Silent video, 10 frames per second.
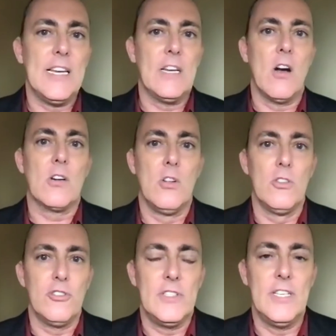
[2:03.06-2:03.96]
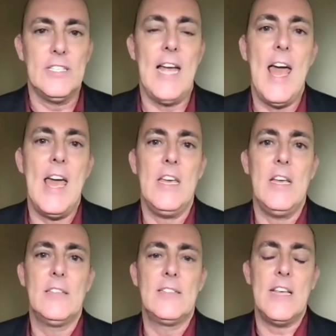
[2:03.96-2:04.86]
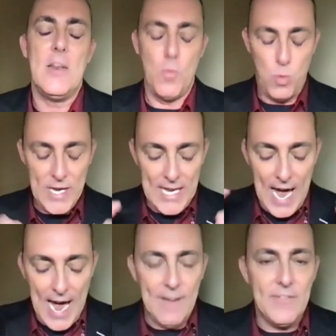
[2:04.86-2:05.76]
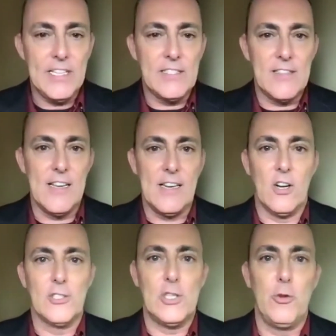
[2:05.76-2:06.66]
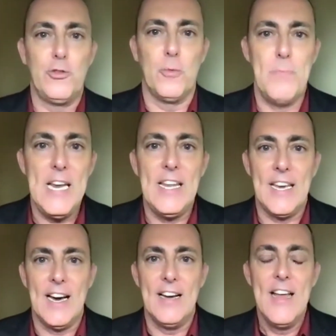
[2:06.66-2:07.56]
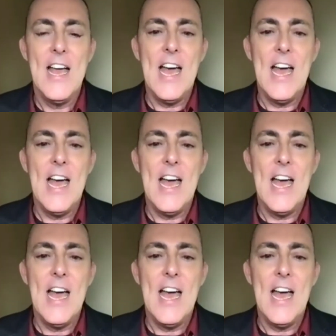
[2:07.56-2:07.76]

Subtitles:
in our culture today is that we have this thing called social media,